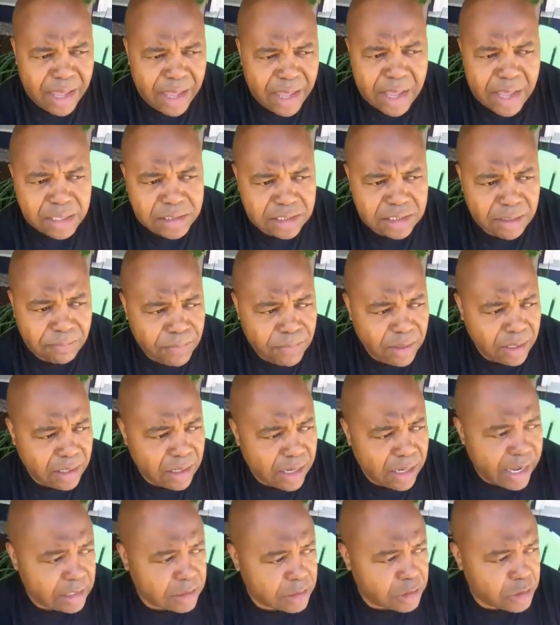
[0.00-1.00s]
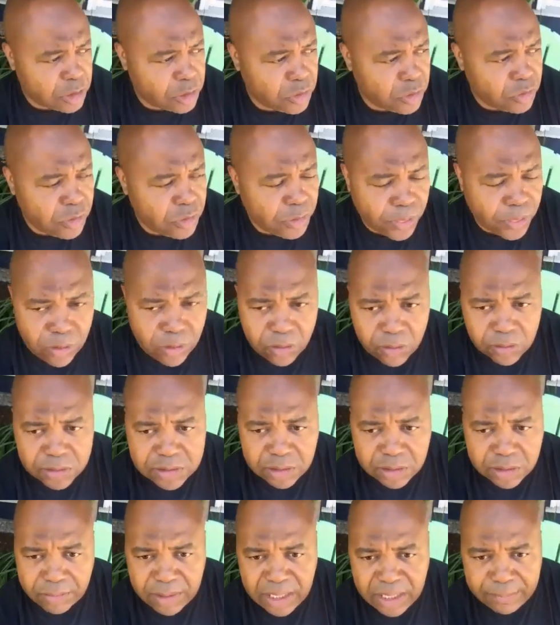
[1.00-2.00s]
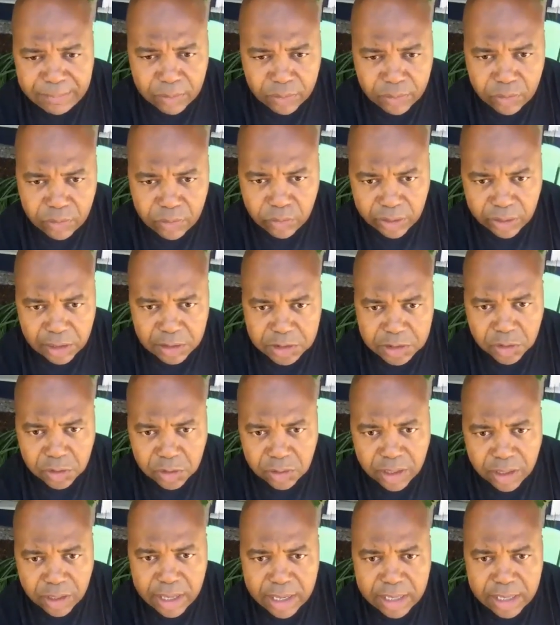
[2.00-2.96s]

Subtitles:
something like 2/3 of the people who entered